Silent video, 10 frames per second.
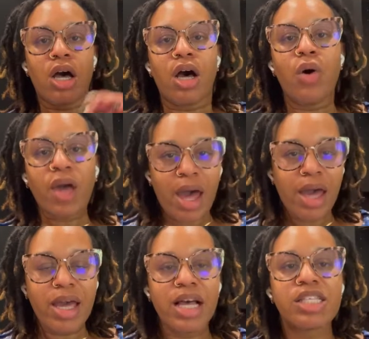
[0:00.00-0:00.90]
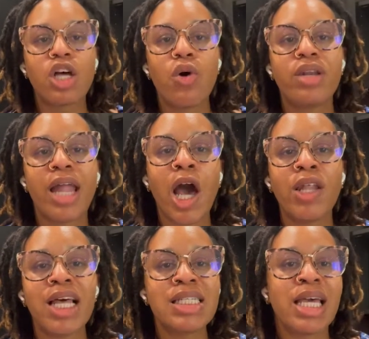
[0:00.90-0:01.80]
Okay, so now
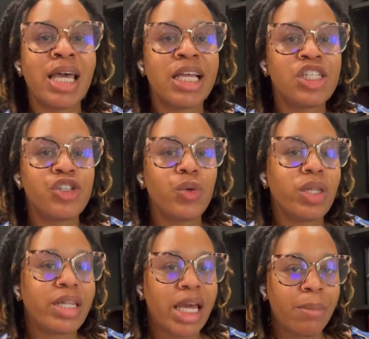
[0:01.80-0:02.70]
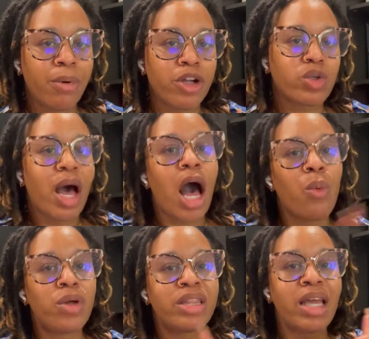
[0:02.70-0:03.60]
let's get into labor. So how
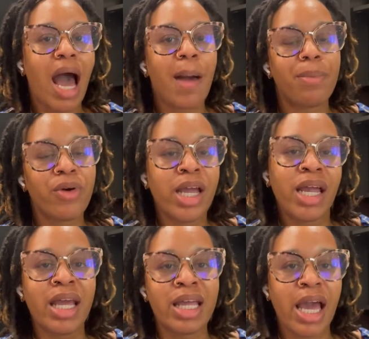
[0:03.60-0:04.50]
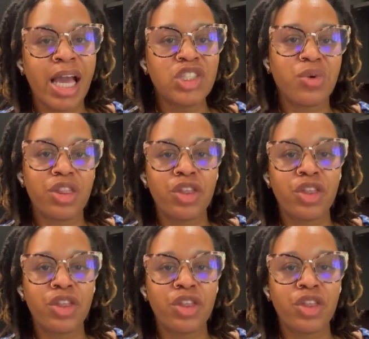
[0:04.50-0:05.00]
would they operate and engage with